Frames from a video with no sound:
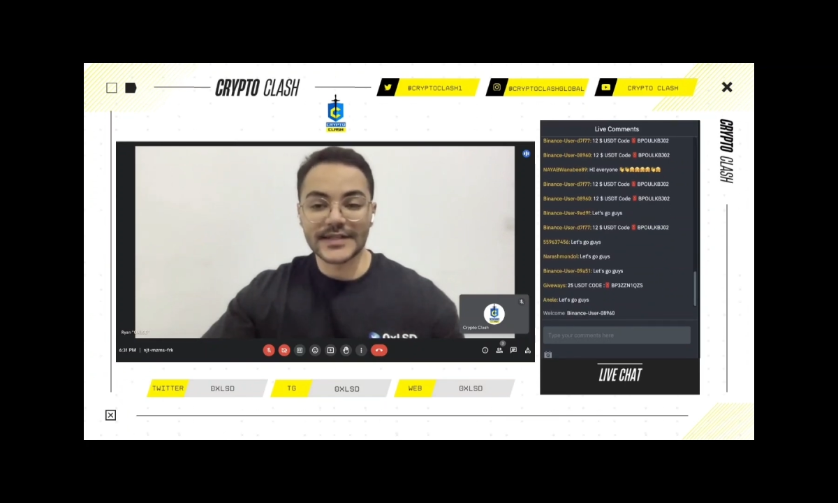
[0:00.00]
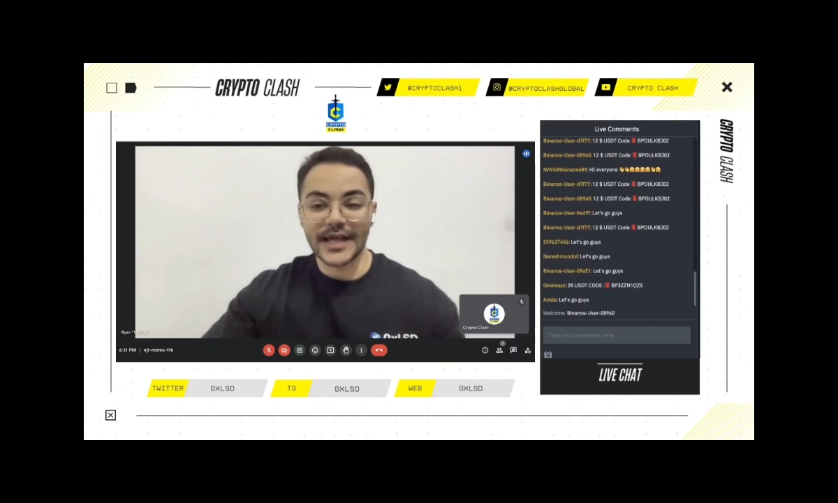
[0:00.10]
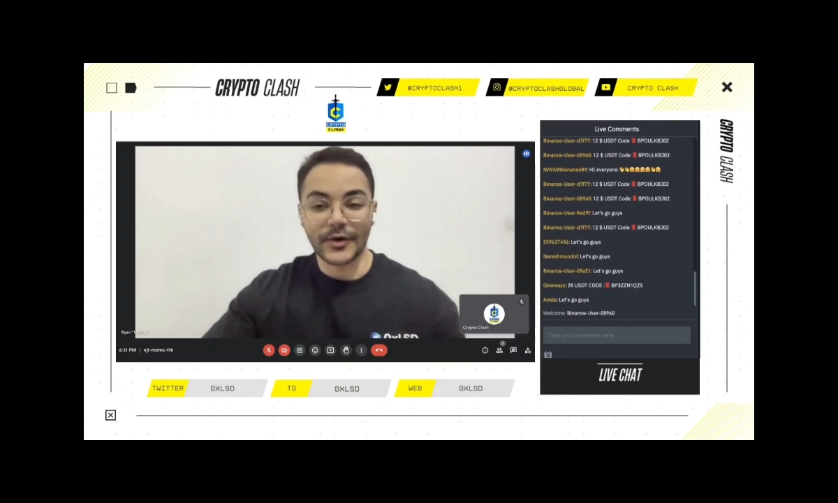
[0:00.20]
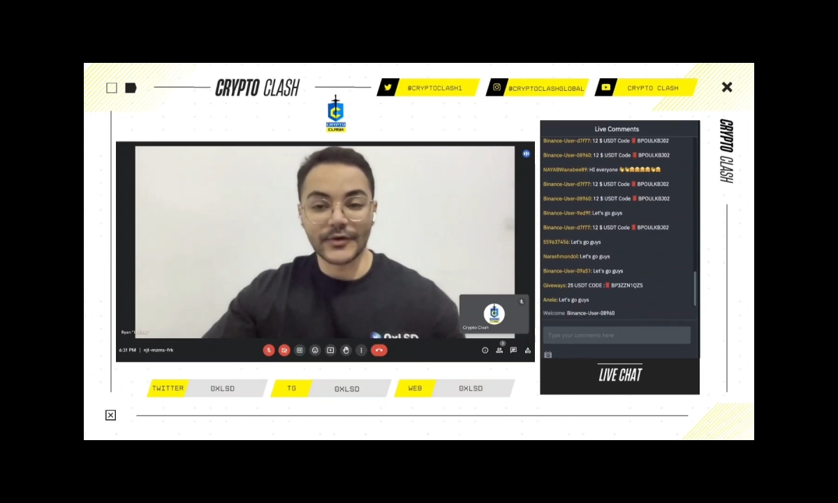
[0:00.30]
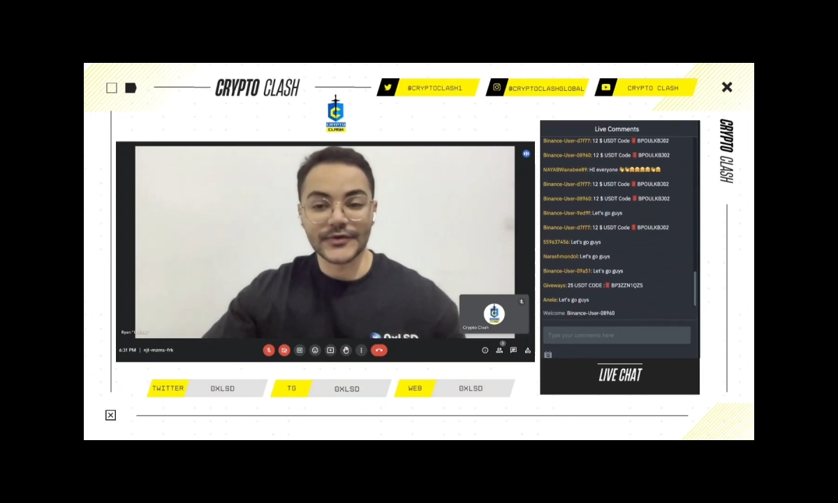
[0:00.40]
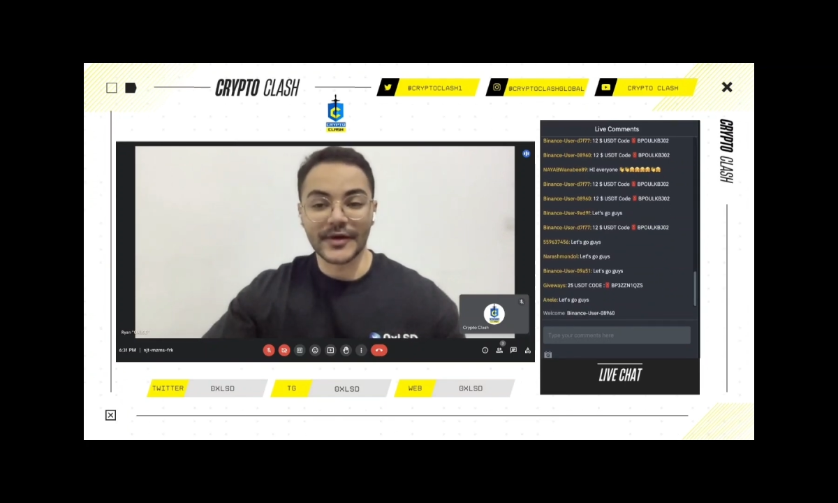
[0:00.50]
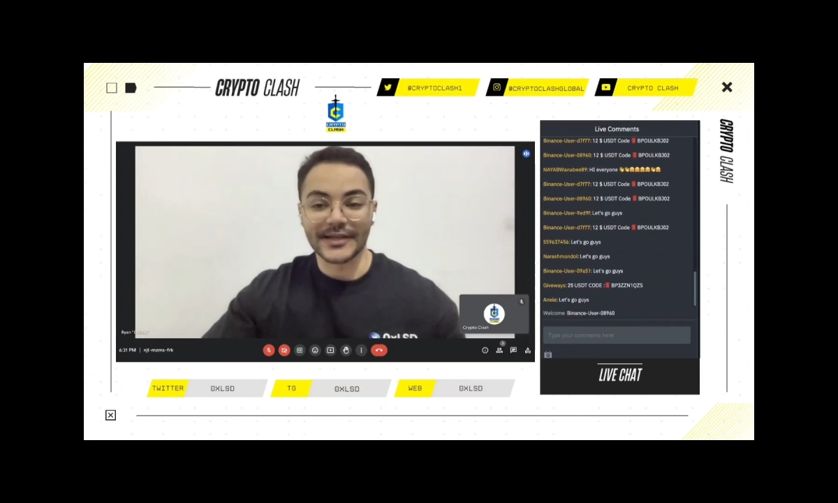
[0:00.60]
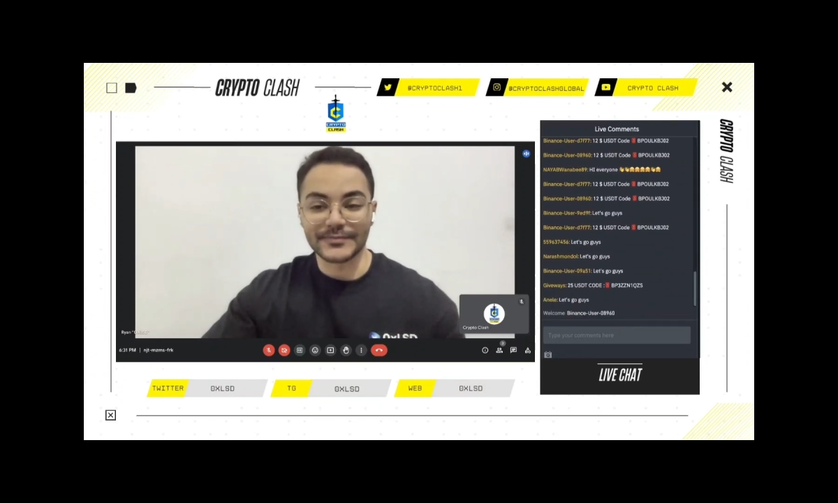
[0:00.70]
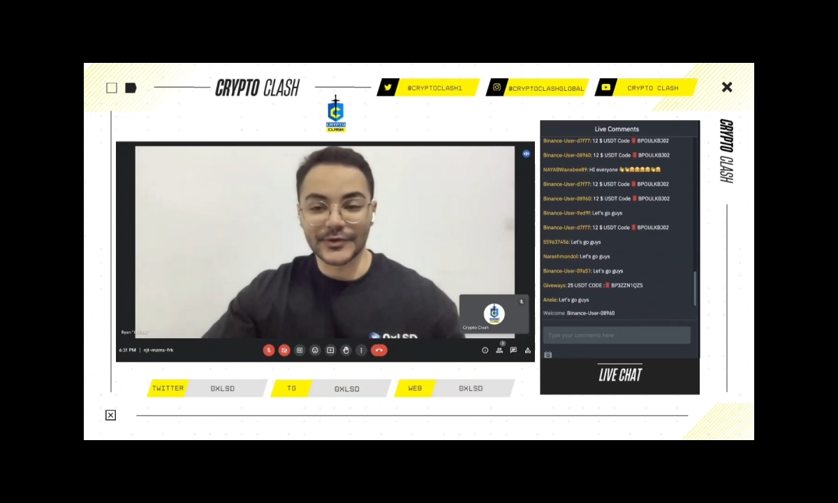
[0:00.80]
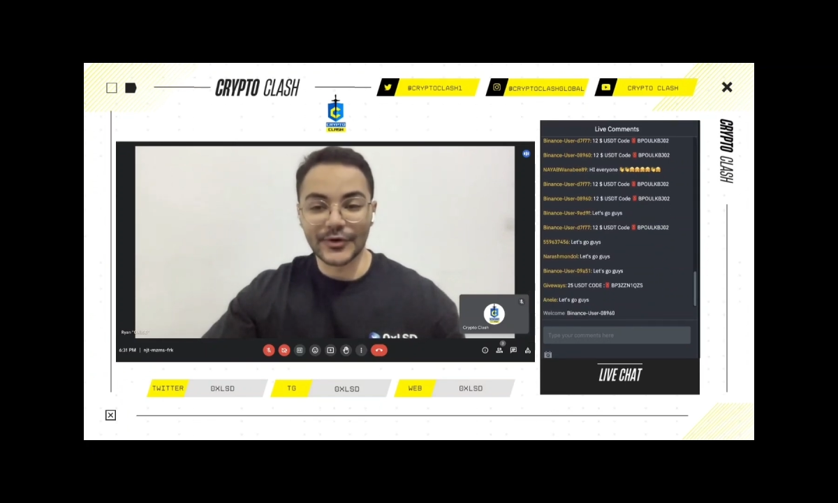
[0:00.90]
and also
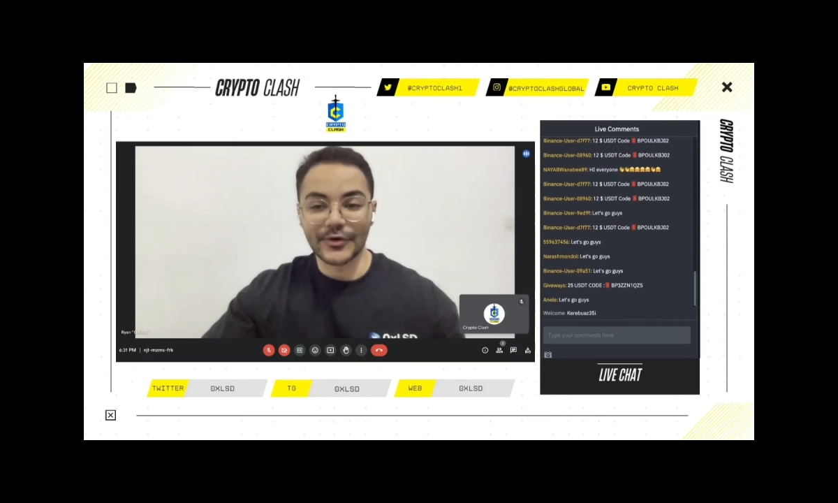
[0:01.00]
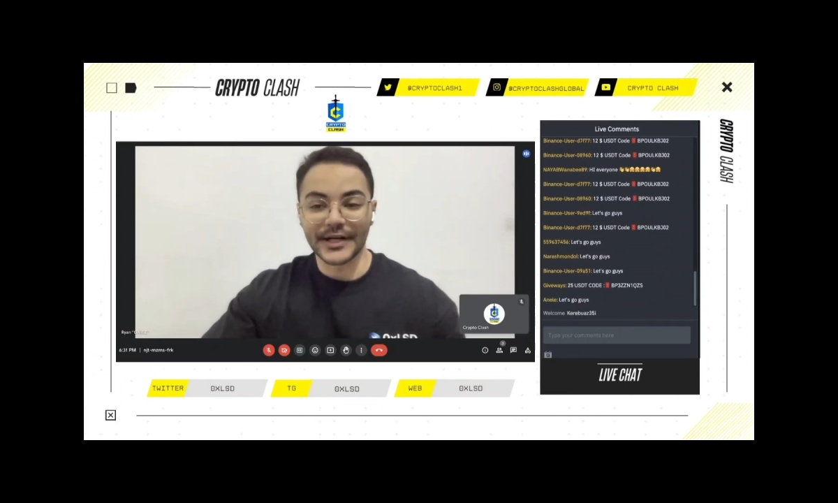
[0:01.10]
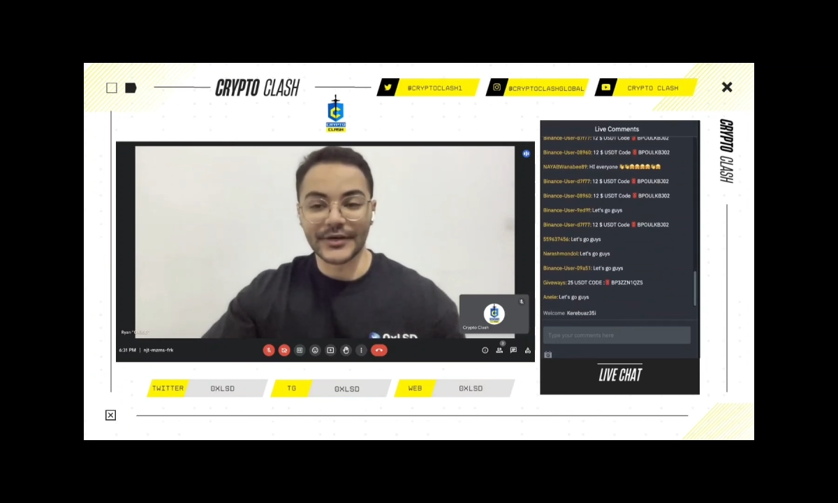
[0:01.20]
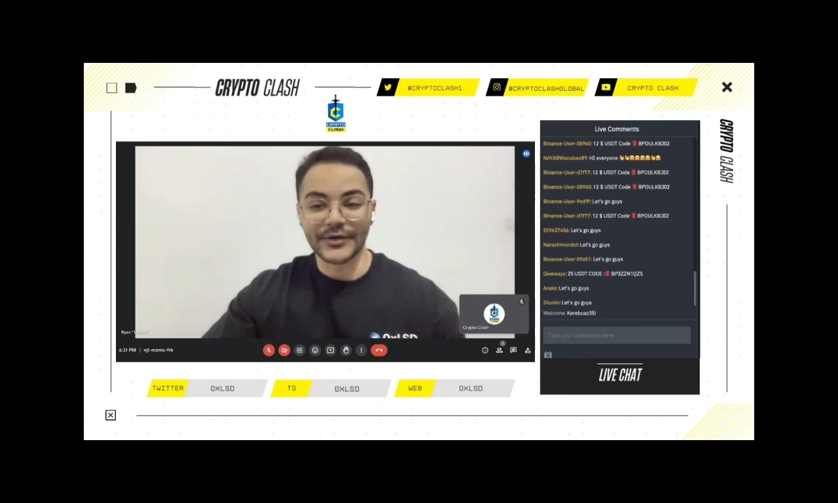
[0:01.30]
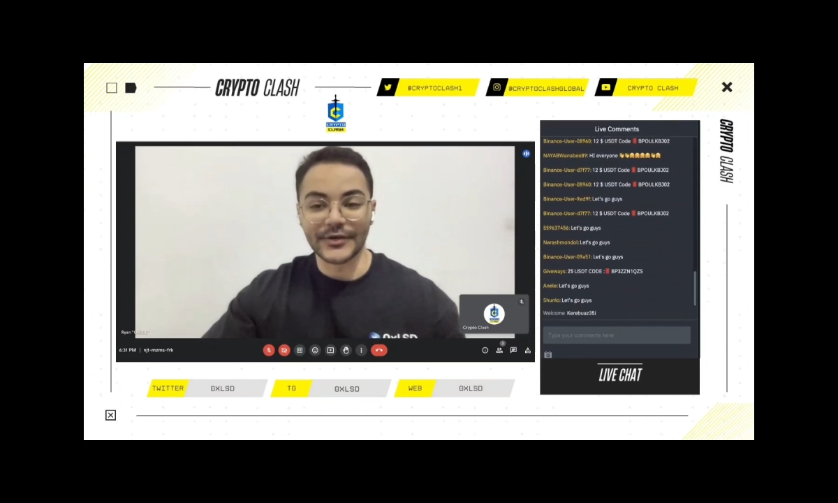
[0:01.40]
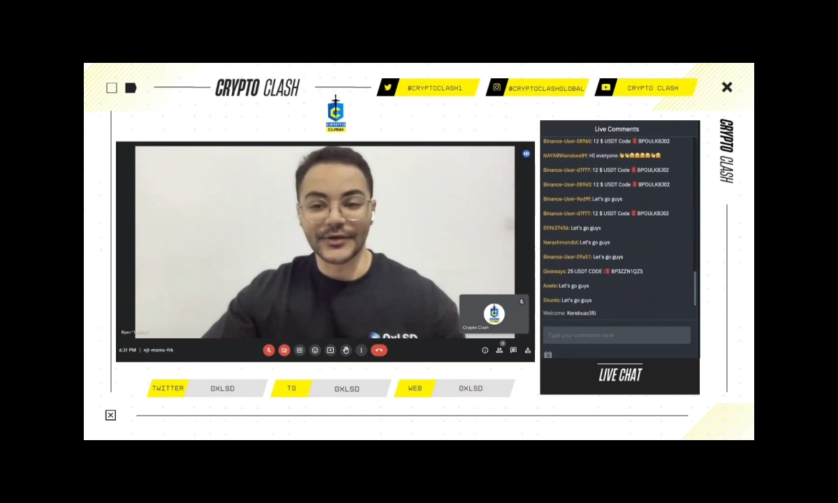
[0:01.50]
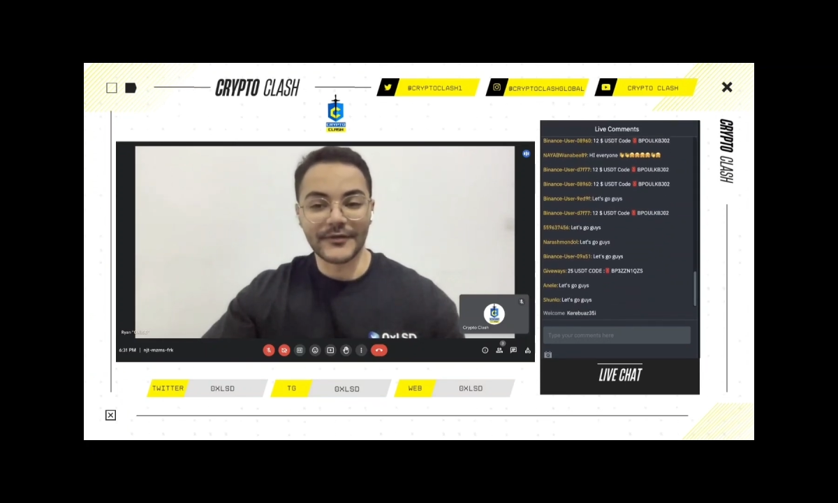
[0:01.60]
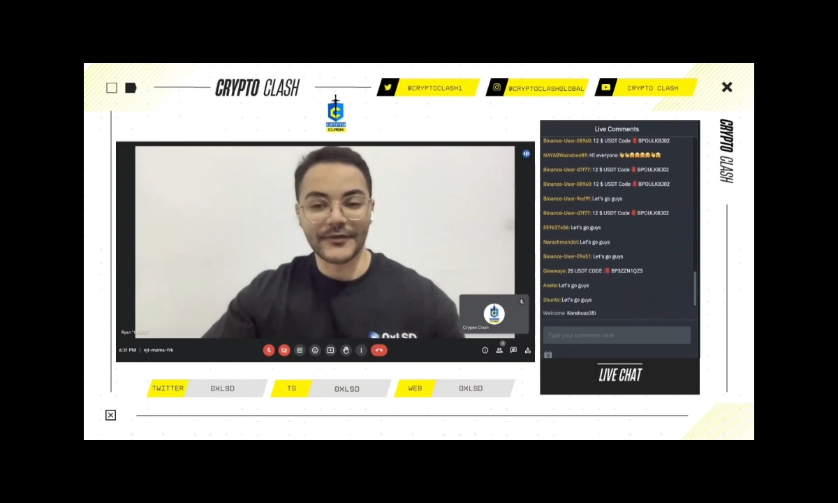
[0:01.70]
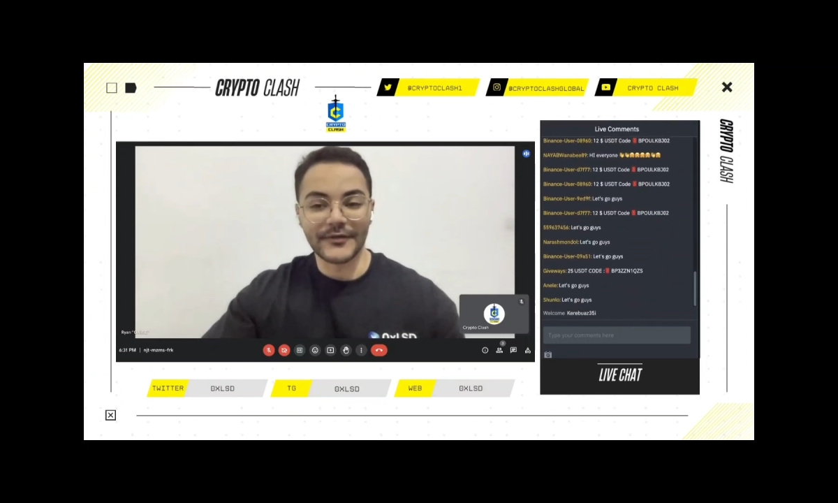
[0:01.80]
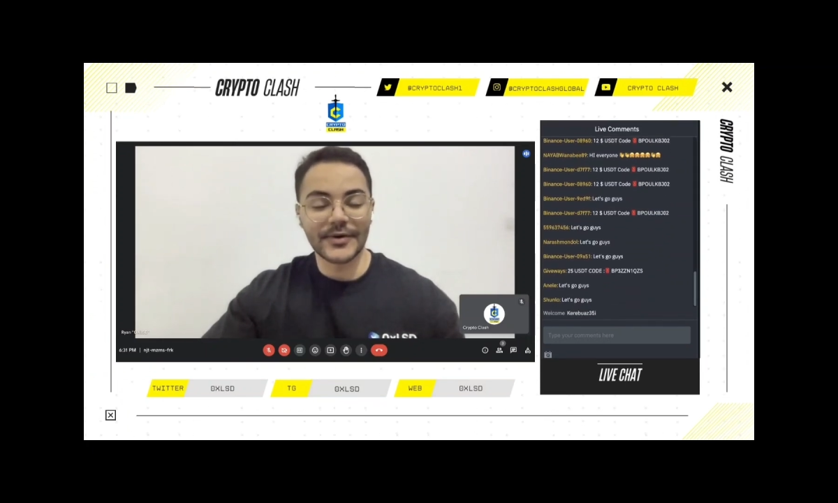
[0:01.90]
exploring new
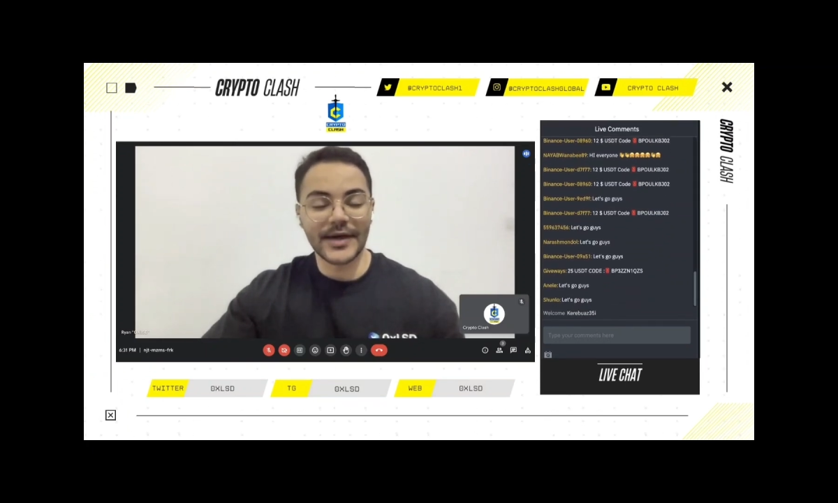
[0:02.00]
revenue